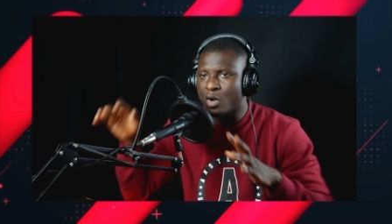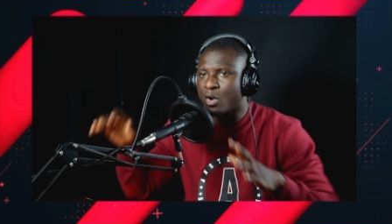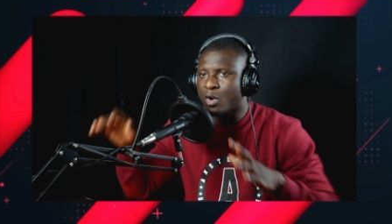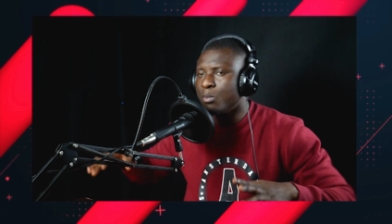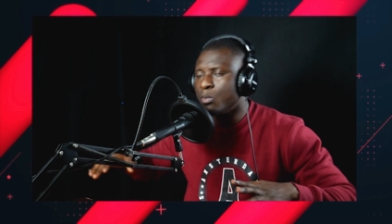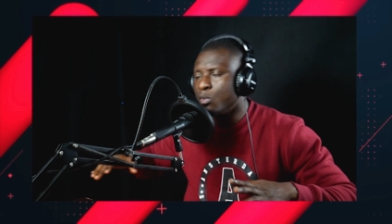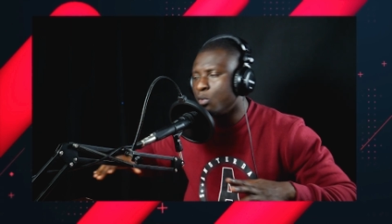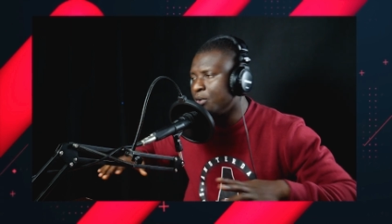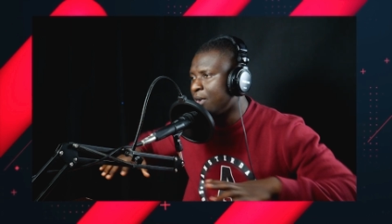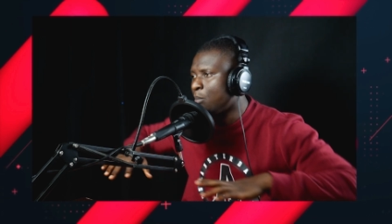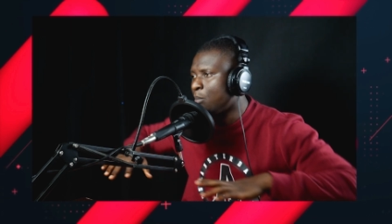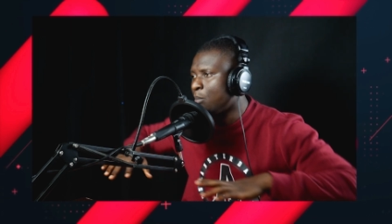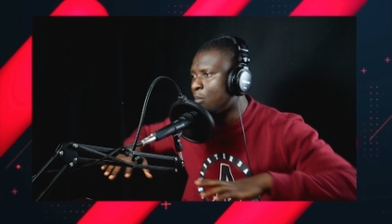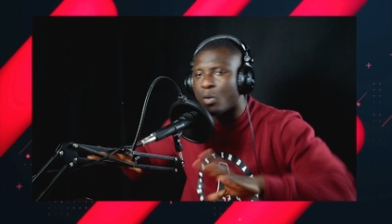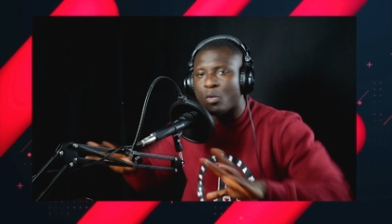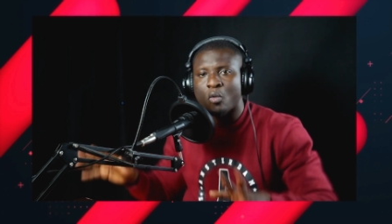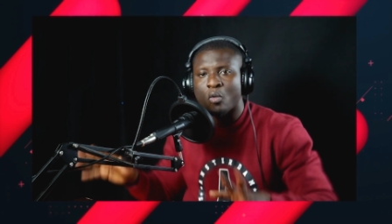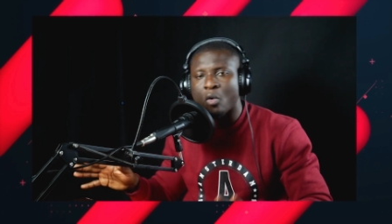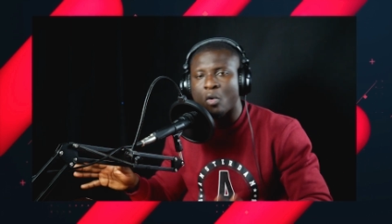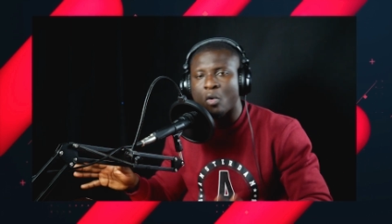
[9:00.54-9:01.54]
ma no mo ye
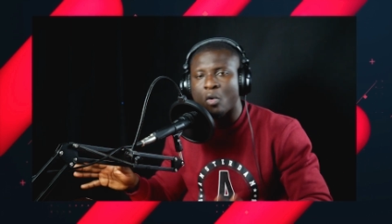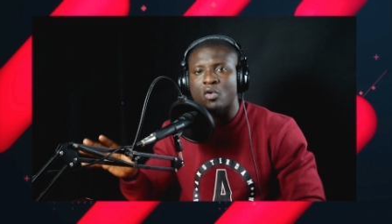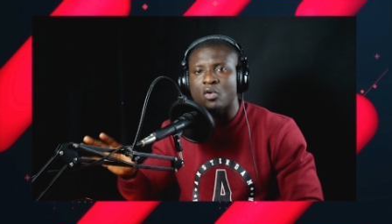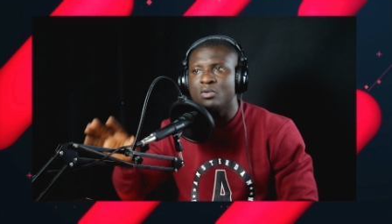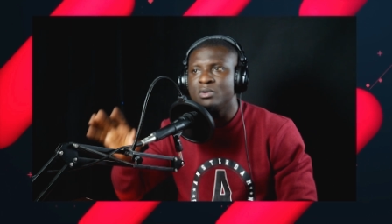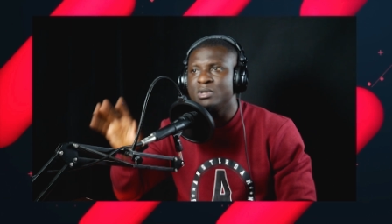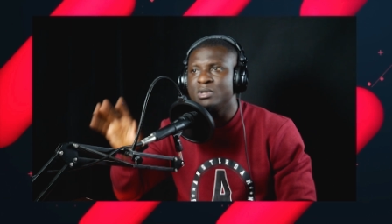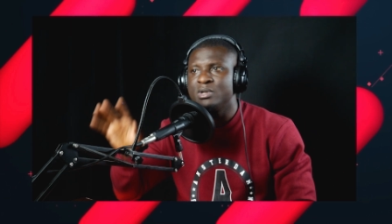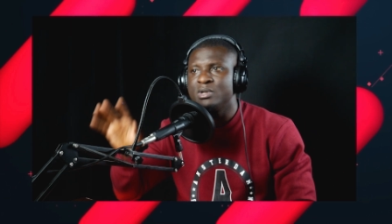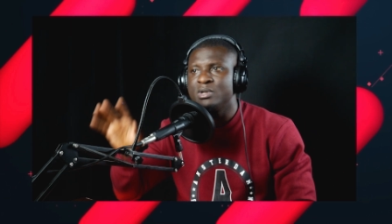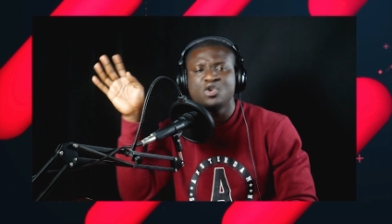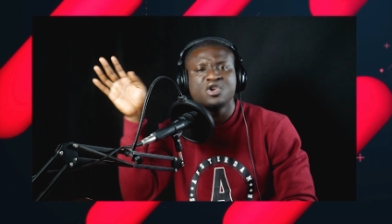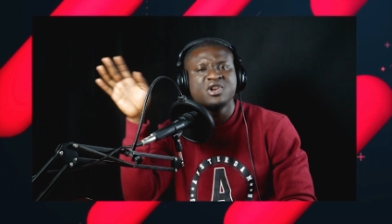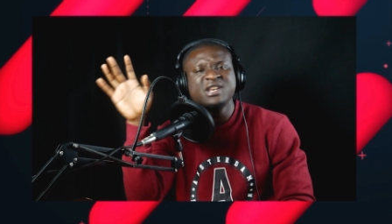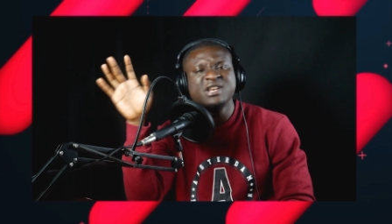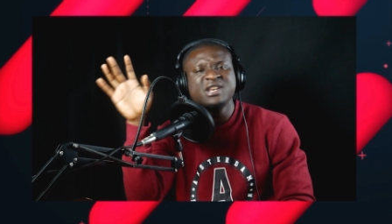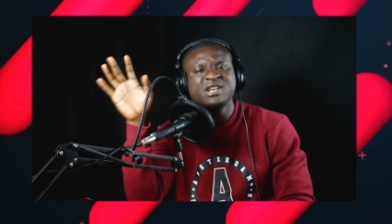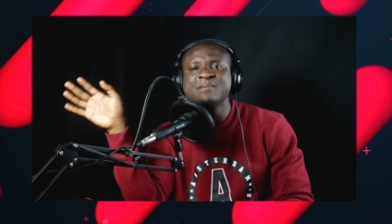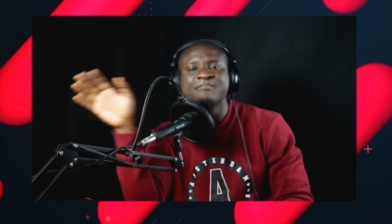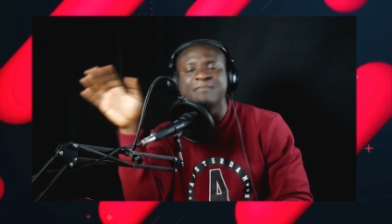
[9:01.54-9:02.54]
boko no they
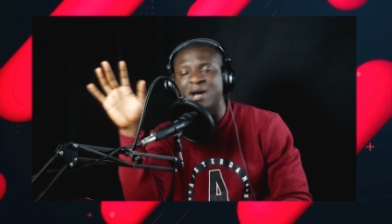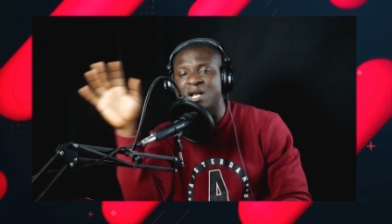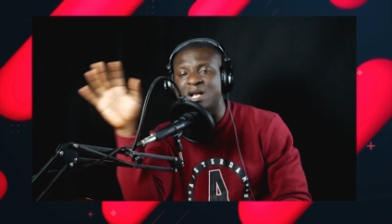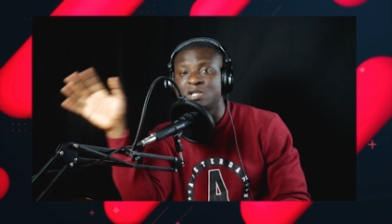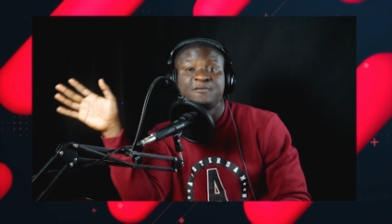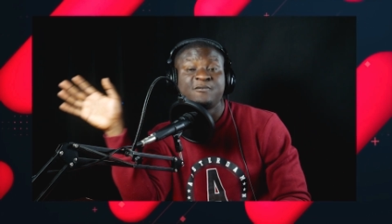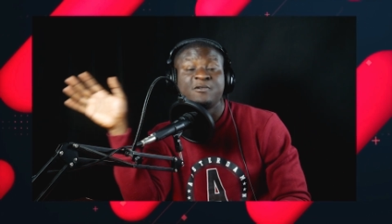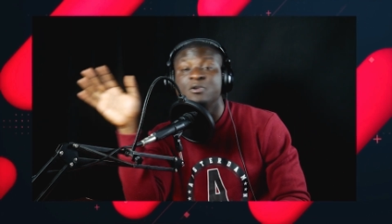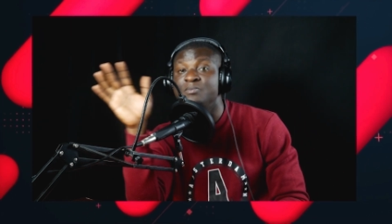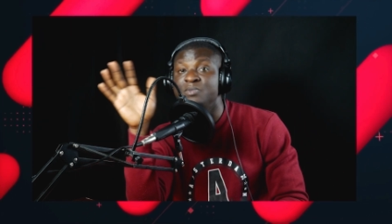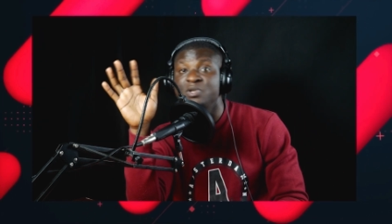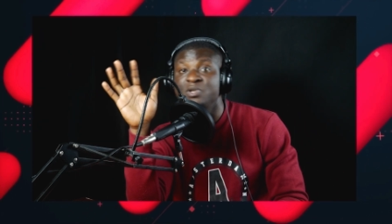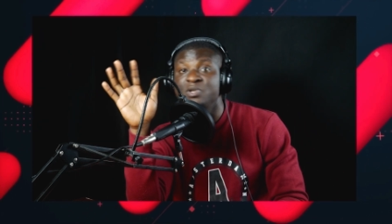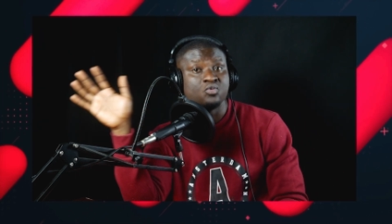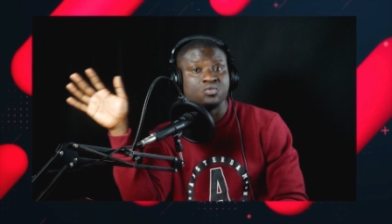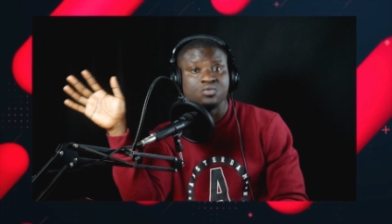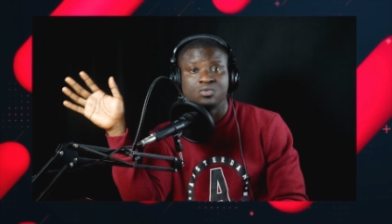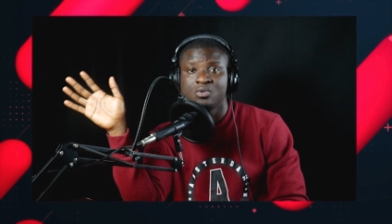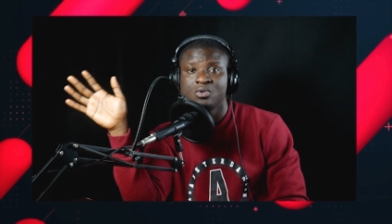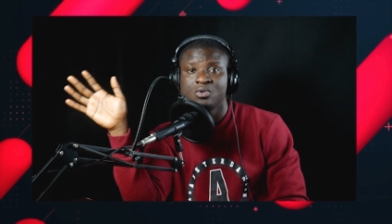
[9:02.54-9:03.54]
don't need much from
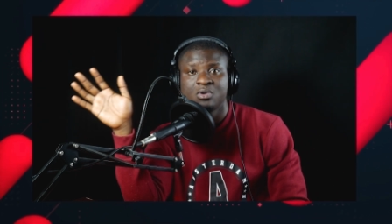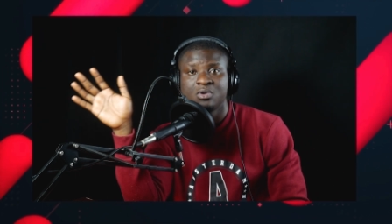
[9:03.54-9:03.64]
you